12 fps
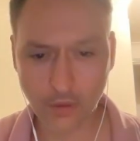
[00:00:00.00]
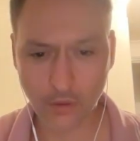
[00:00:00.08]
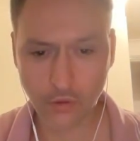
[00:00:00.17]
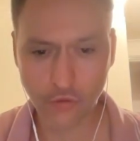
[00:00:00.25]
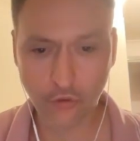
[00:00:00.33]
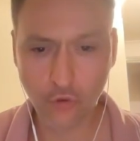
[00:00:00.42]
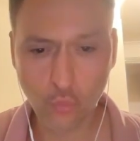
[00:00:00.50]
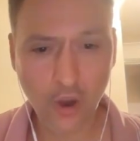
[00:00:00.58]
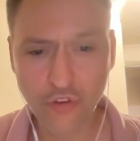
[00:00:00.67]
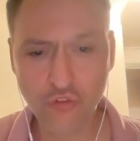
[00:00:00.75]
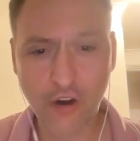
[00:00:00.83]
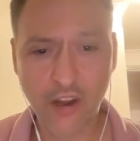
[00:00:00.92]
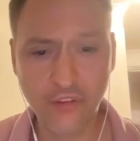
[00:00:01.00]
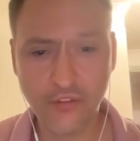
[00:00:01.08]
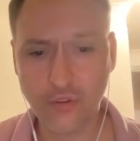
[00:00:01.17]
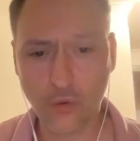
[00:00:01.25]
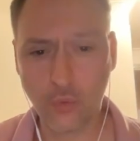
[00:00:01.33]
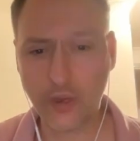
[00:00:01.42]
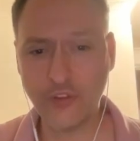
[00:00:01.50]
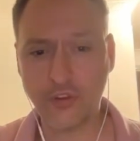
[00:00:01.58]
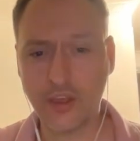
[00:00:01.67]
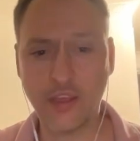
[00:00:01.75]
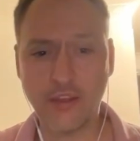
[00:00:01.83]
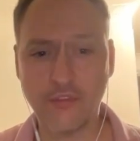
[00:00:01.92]
So white tries queen to
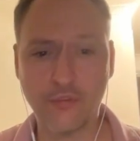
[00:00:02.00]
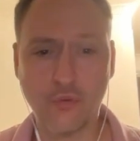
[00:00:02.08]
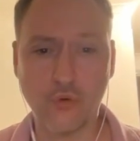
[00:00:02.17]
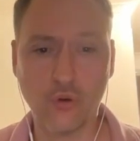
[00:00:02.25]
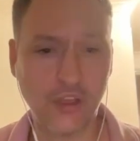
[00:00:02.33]
e4.